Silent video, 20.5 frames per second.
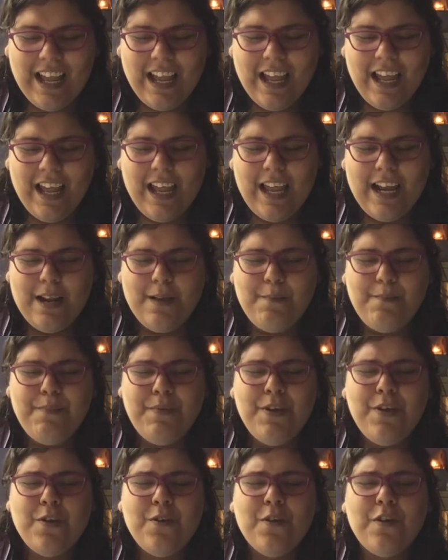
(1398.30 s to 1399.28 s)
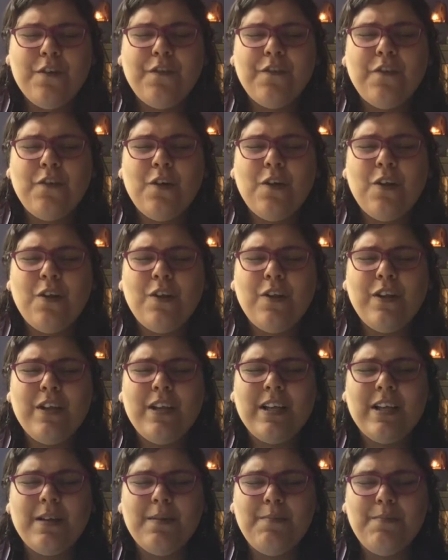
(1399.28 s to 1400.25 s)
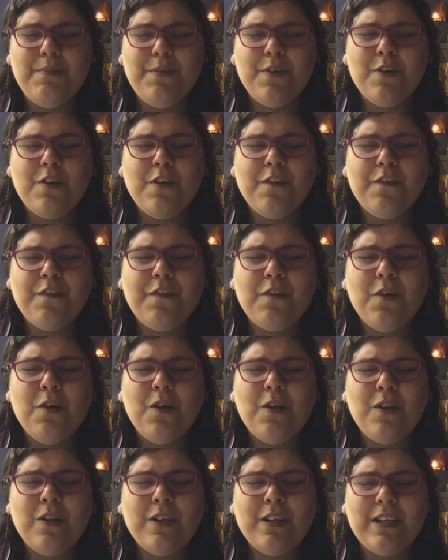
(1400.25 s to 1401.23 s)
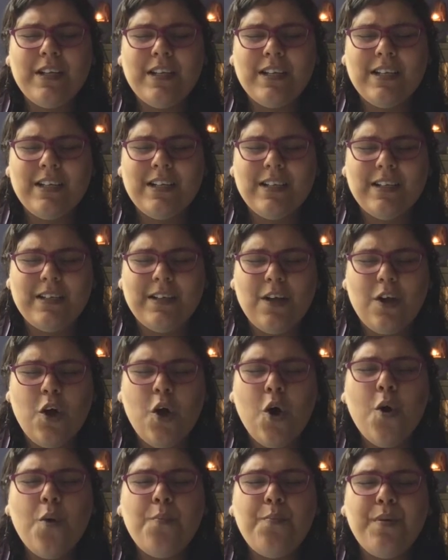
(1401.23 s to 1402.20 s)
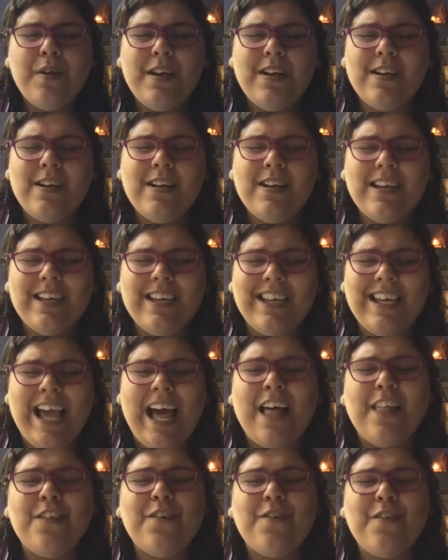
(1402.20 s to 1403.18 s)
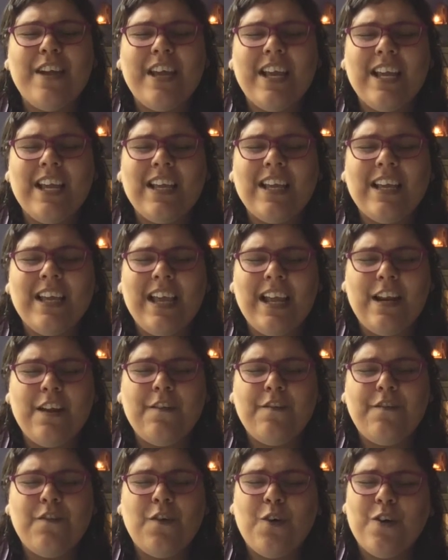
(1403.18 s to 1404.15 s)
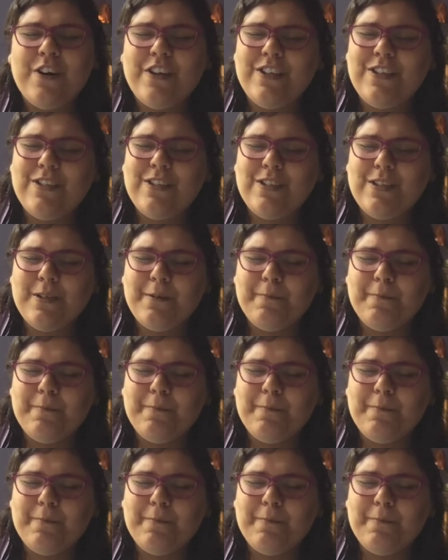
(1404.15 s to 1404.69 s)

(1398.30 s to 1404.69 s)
in a beautiful, beautiful open gathering in a forest.